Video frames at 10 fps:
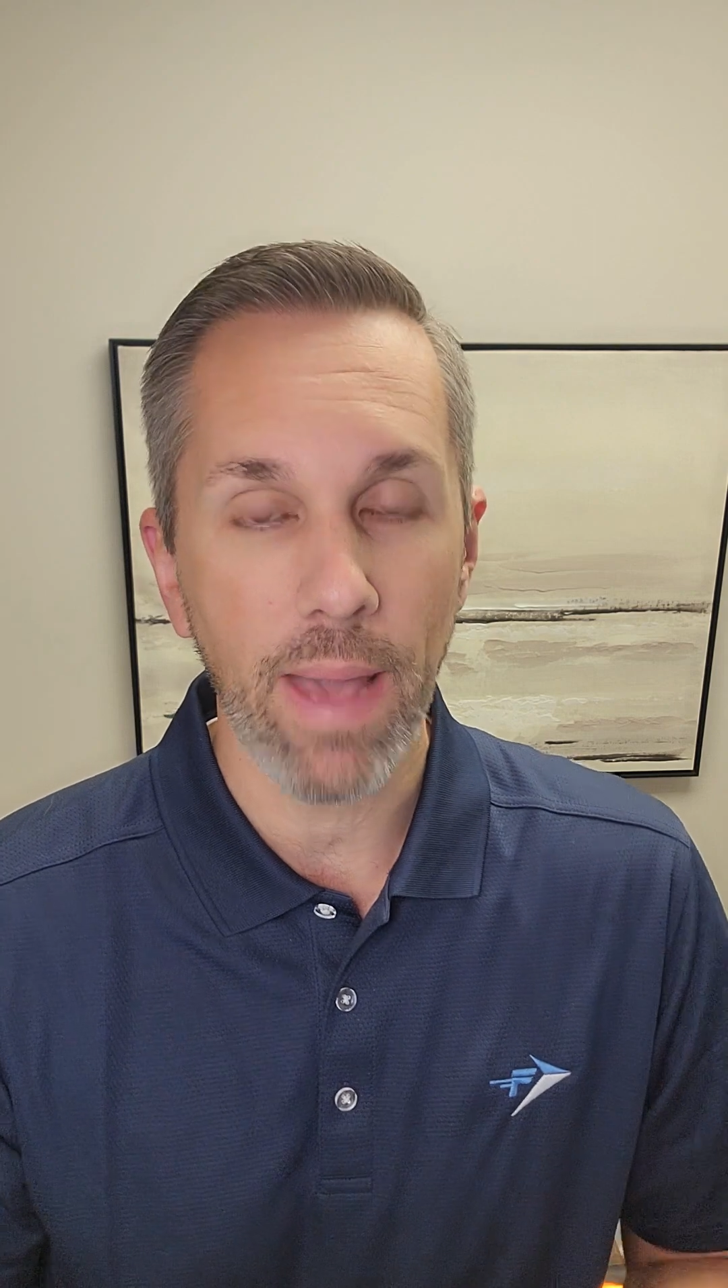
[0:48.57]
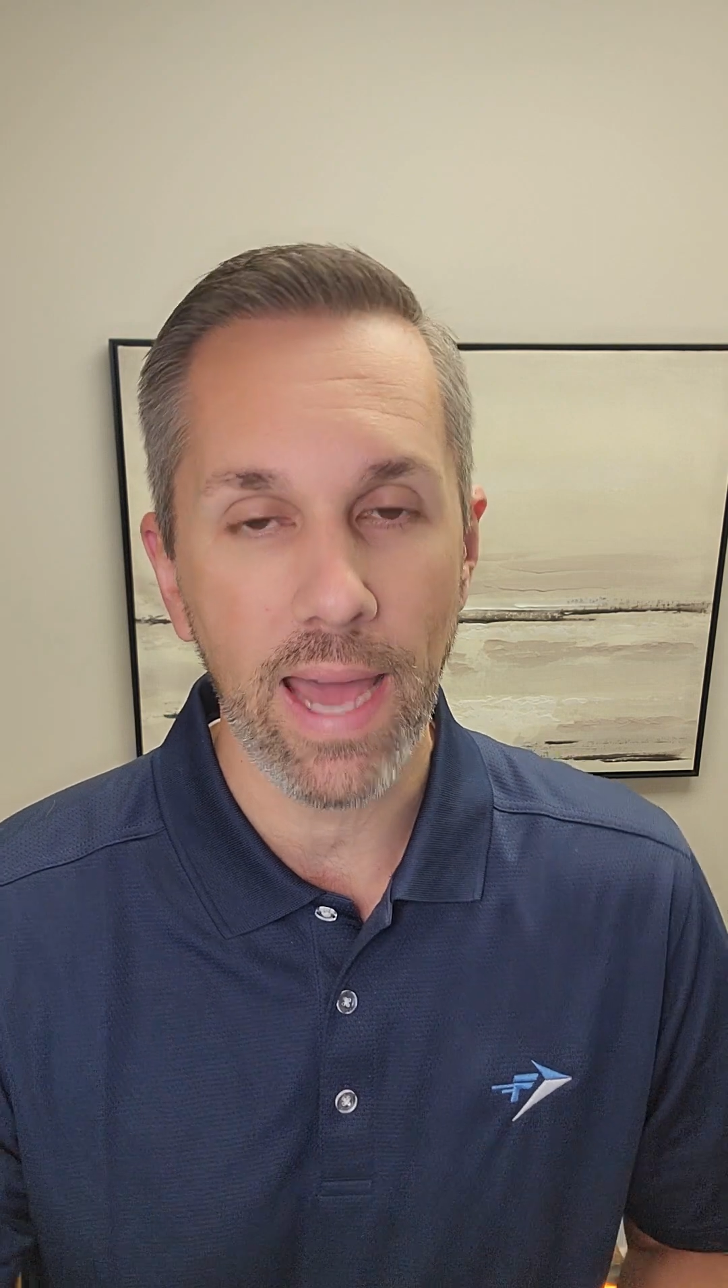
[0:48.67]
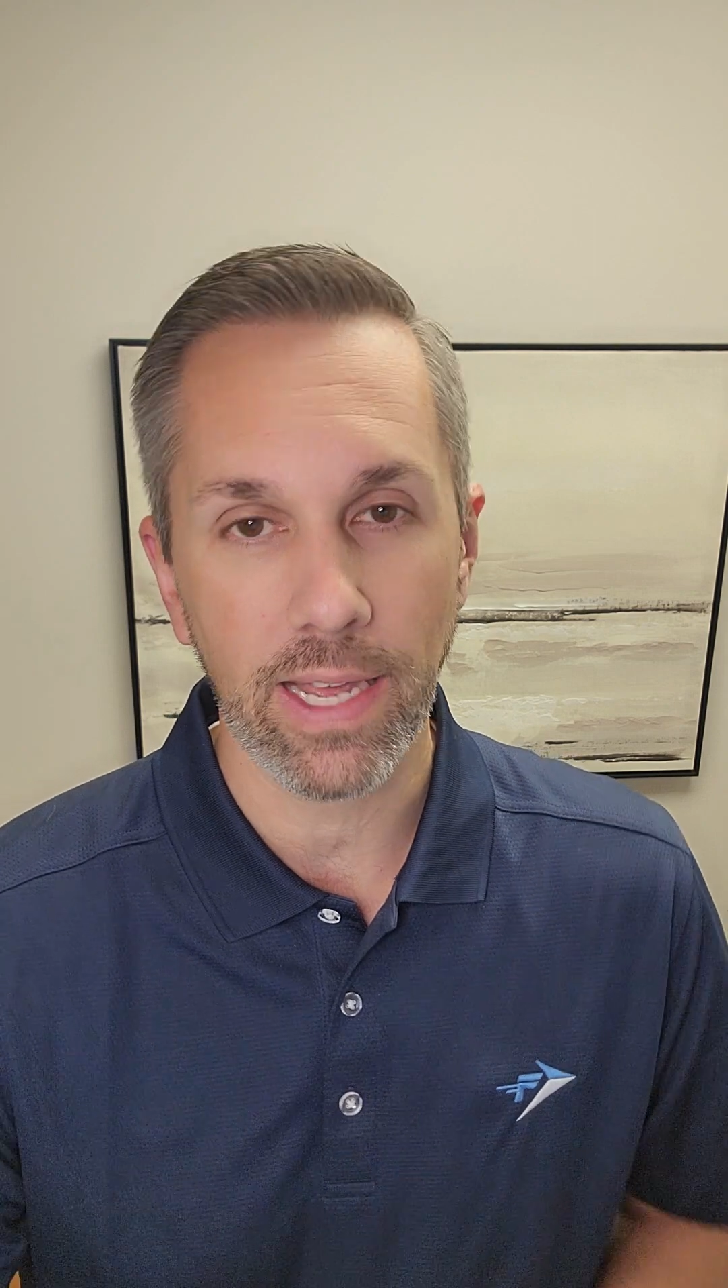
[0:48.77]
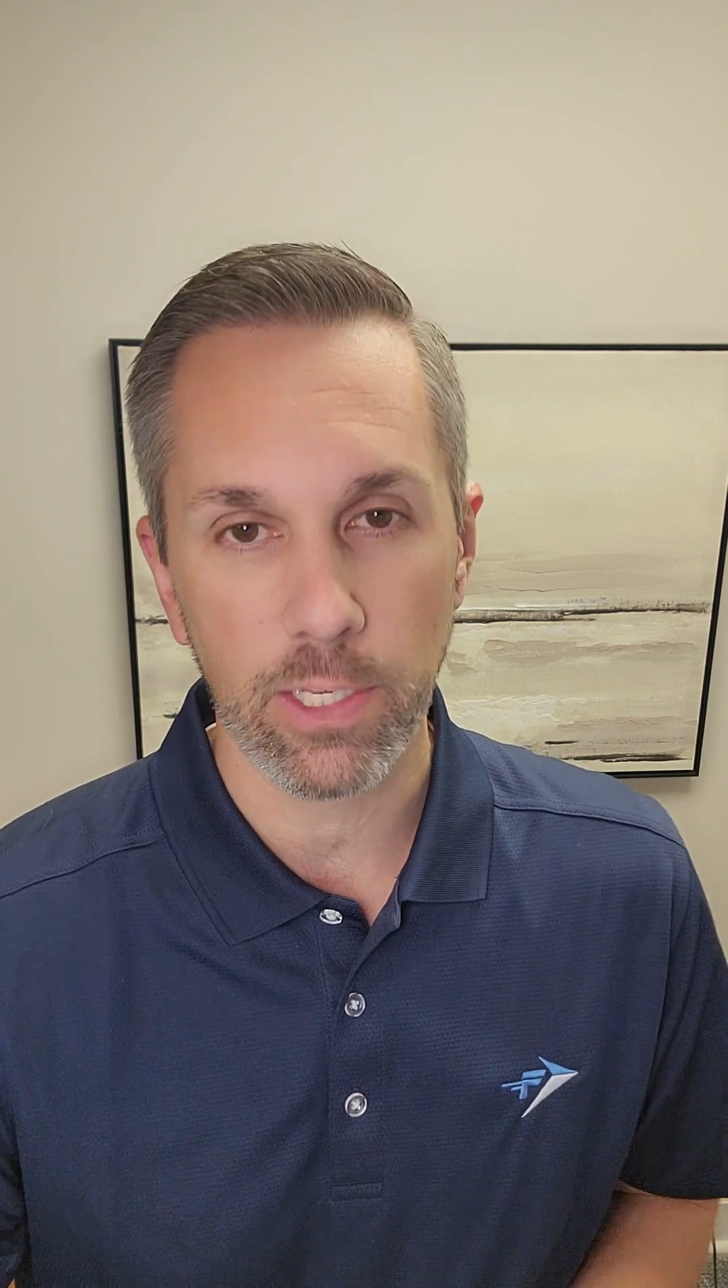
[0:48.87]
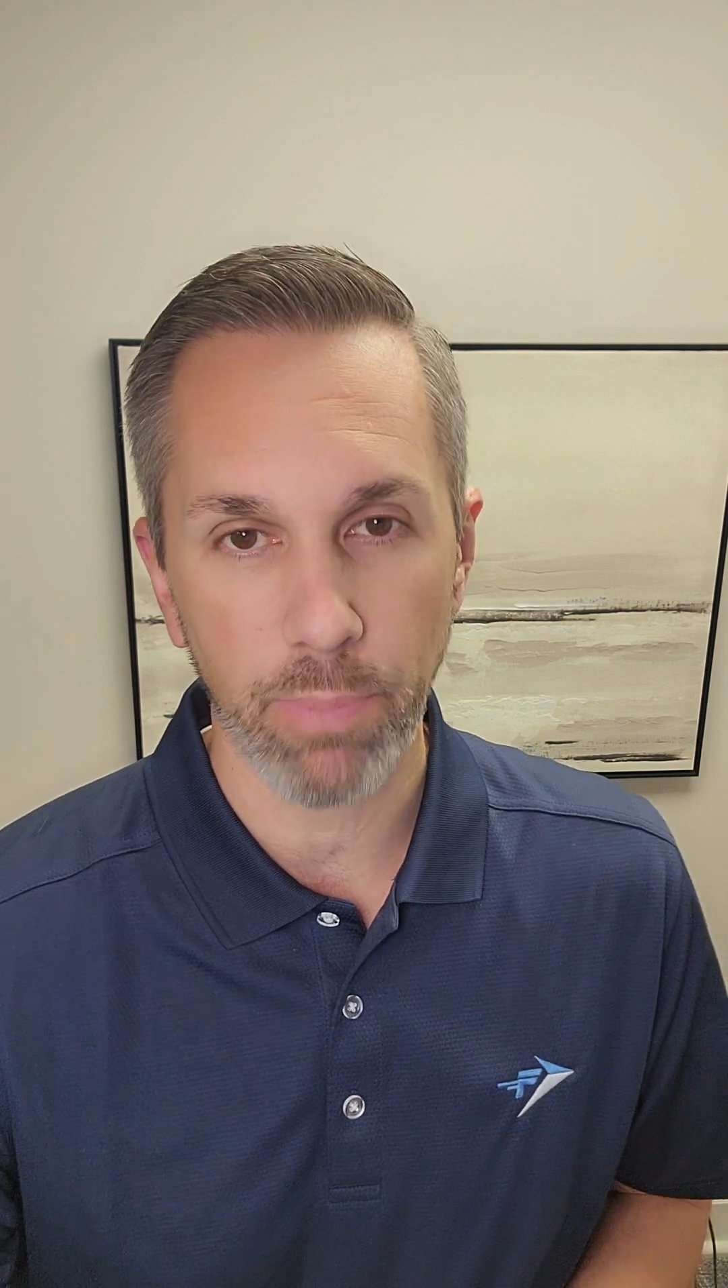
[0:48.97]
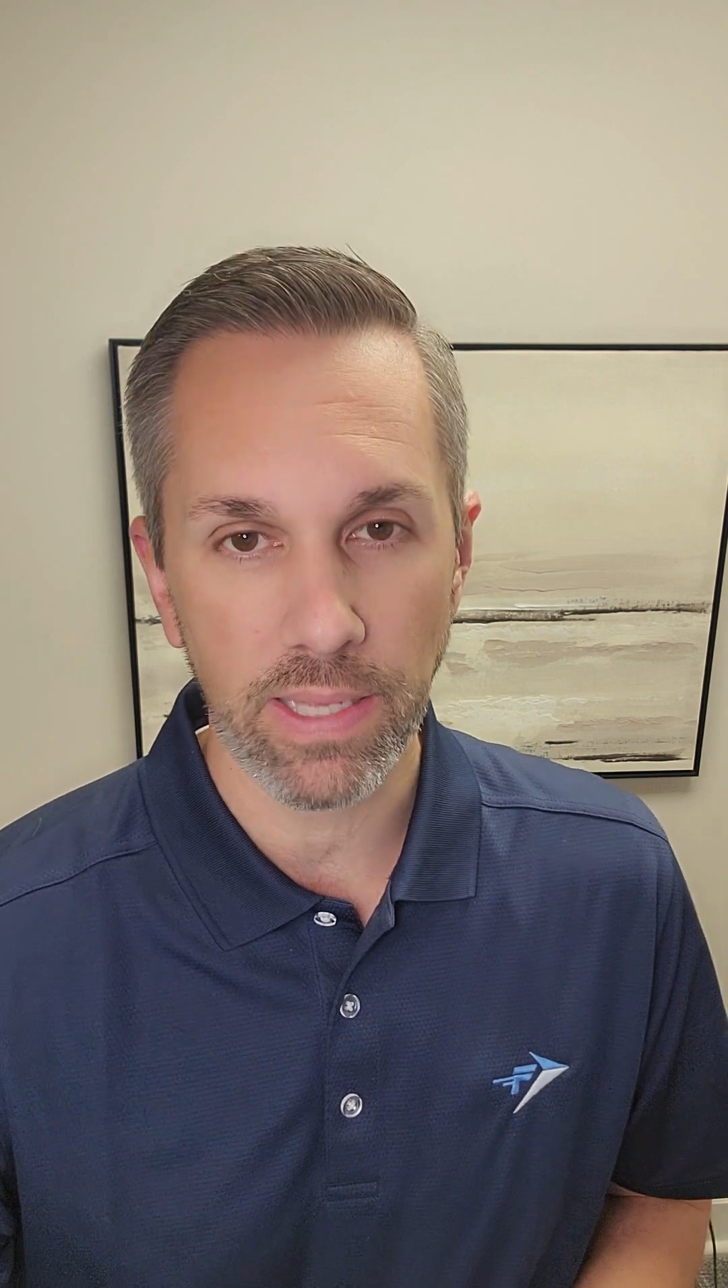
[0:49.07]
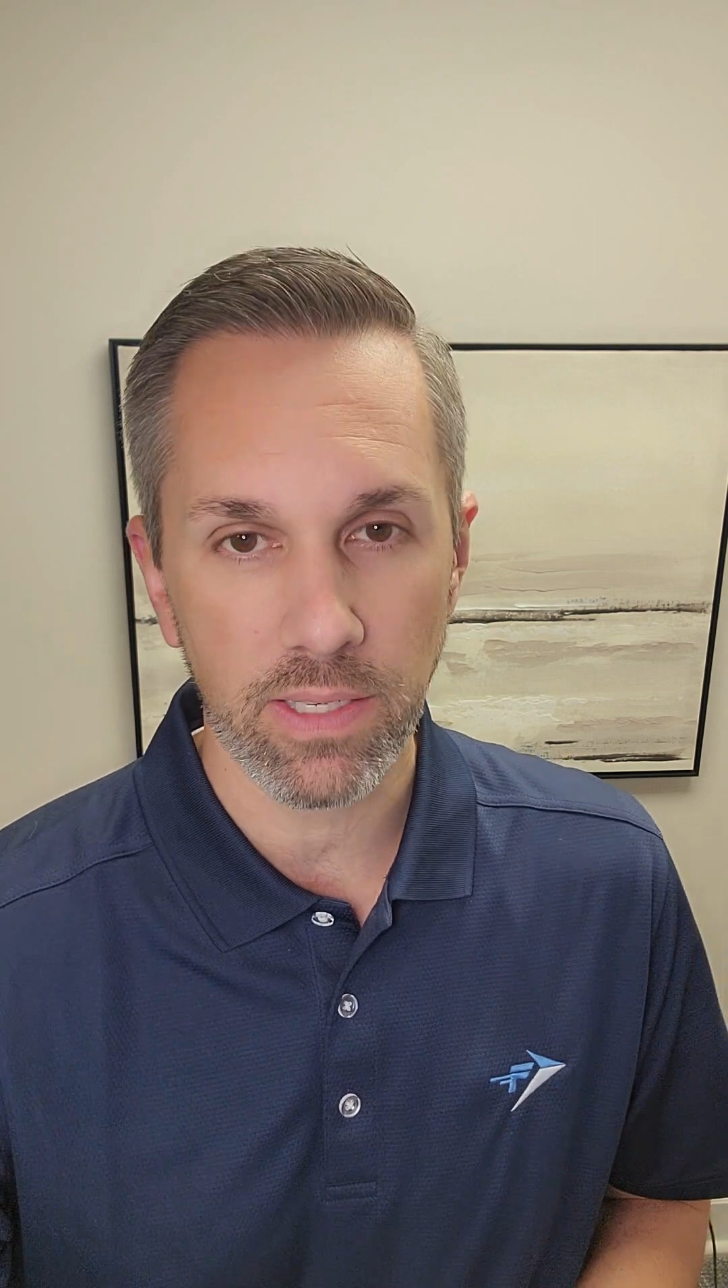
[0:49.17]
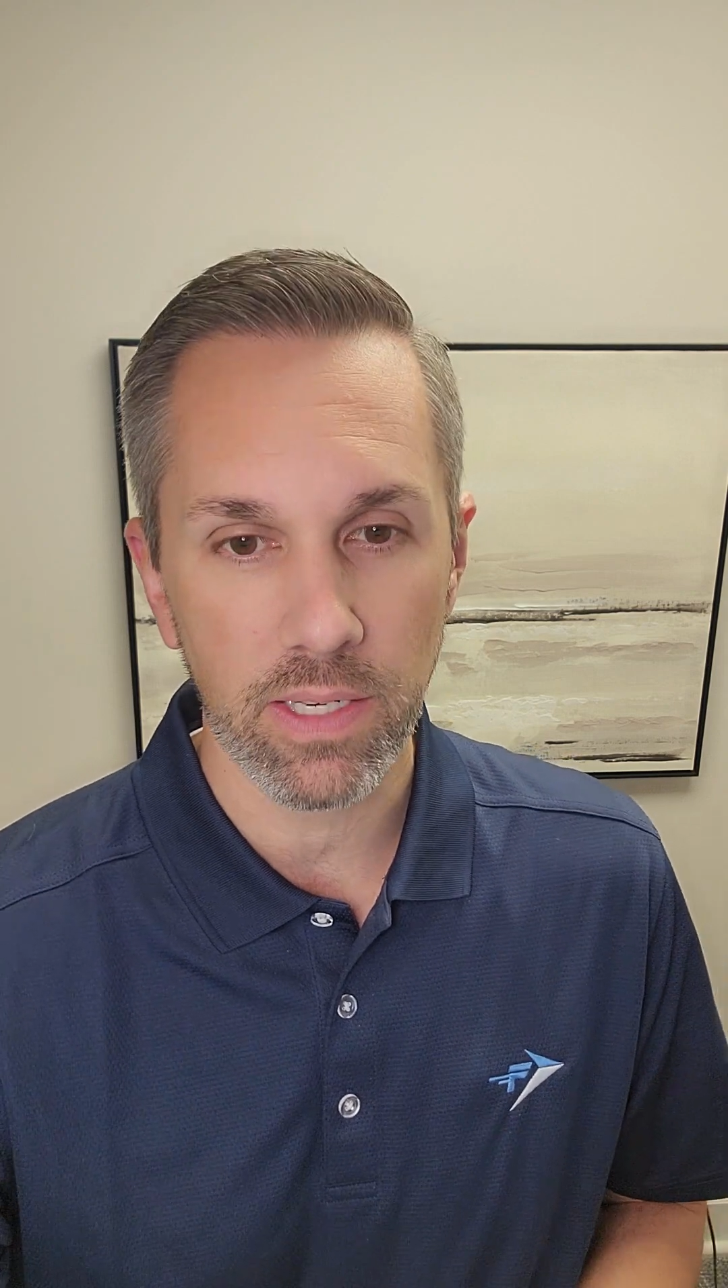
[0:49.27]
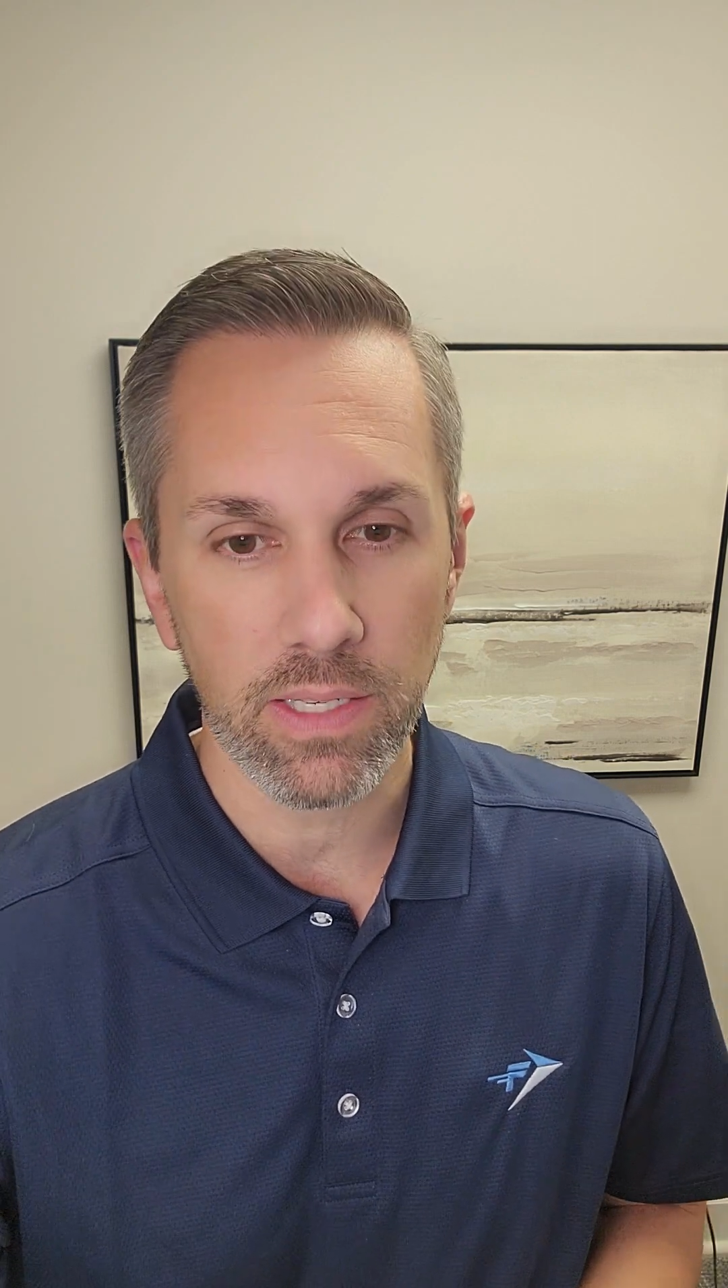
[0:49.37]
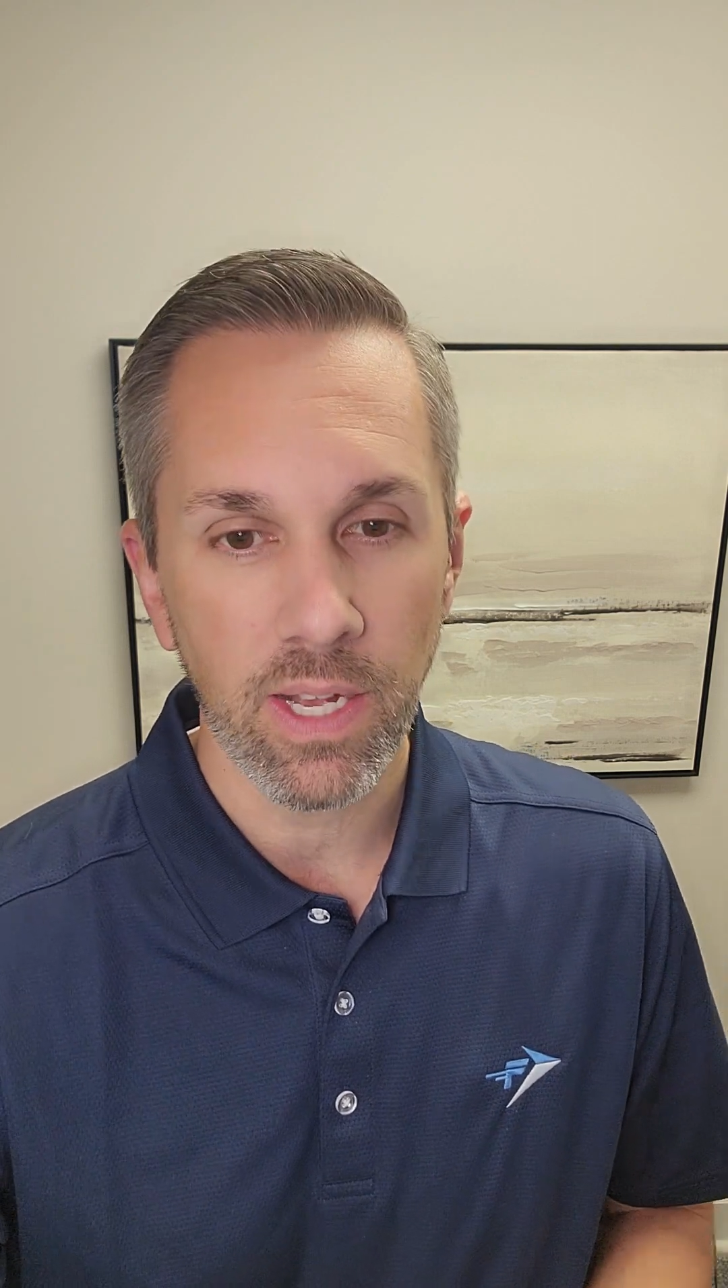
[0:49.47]
and
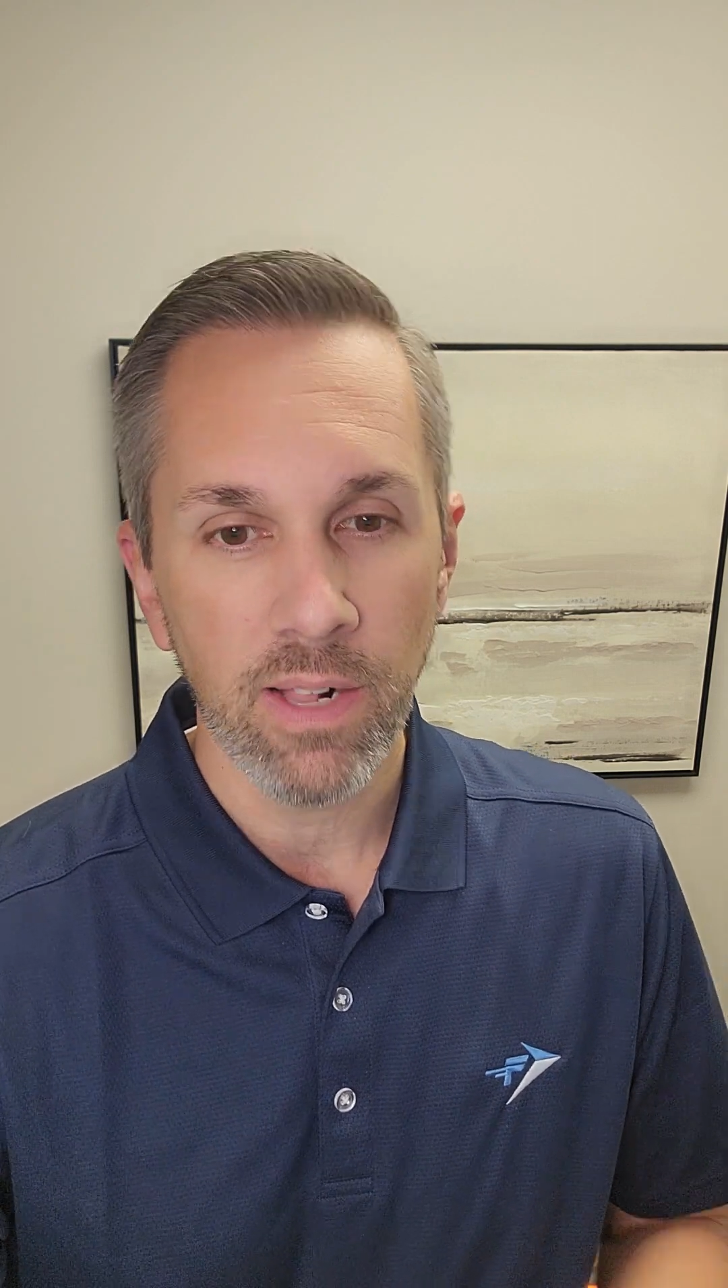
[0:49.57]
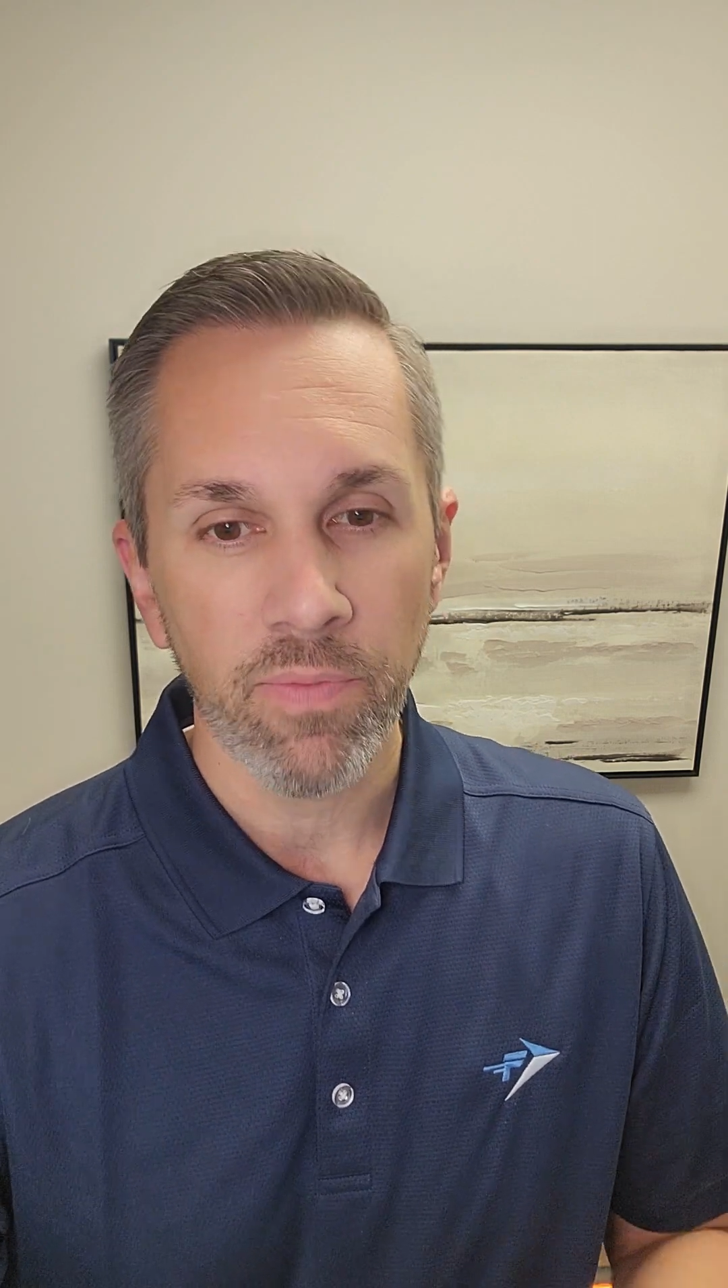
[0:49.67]
expenses,